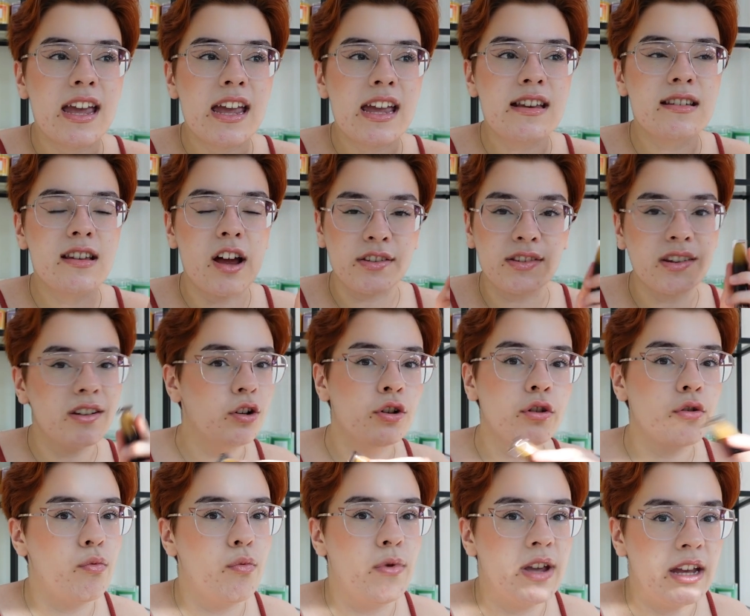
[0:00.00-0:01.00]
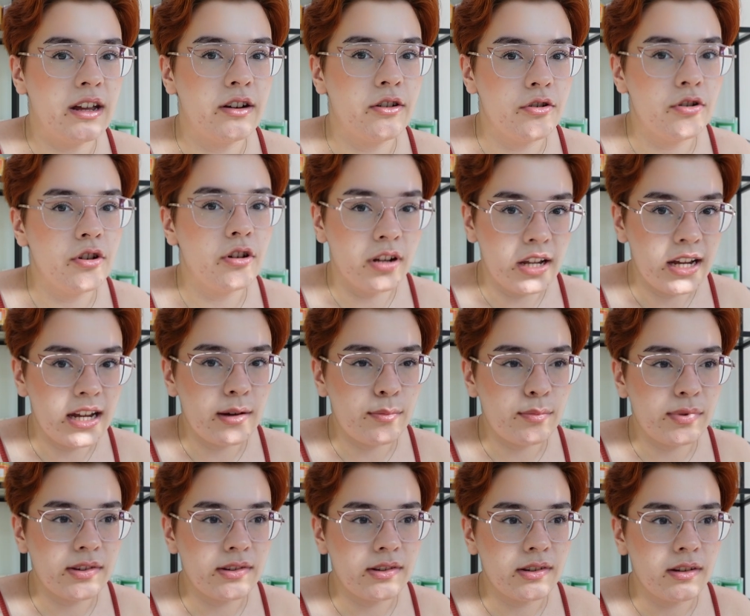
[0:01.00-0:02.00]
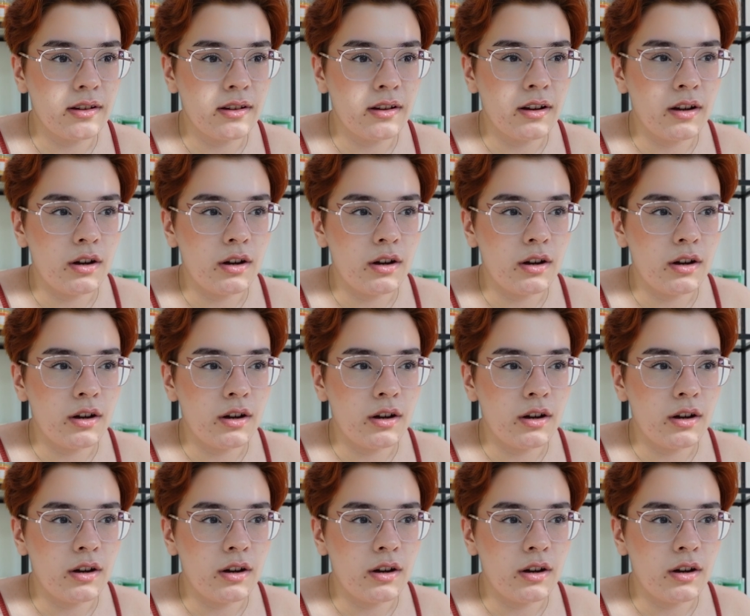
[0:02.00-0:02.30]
it doesn't look weird on your lips.